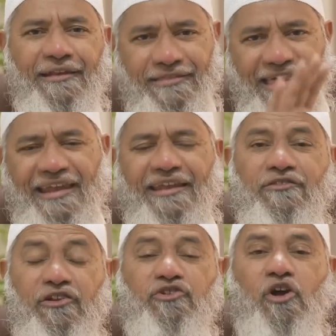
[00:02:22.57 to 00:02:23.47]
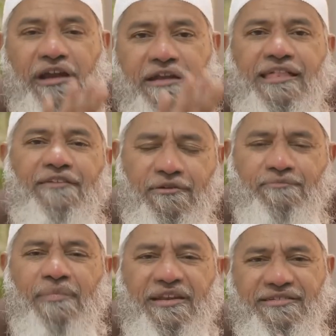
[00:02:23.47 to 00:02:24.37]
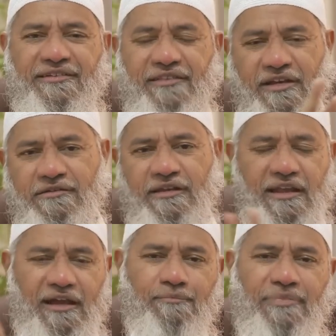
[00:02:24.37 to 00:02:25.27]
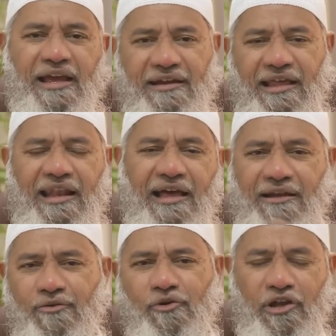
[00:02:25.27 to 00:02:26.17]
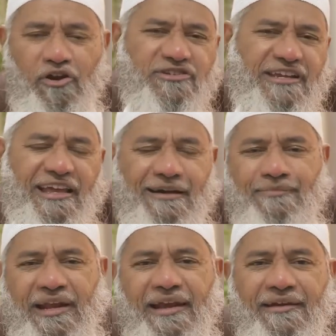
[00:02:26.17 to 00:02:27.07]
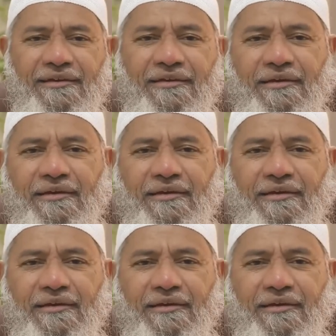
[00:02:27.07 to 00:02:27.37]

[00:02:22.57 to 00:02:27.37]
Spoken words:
it is there in the stock itself, it mentioned Sharia compliant, halal, okay, not Sharia compliant.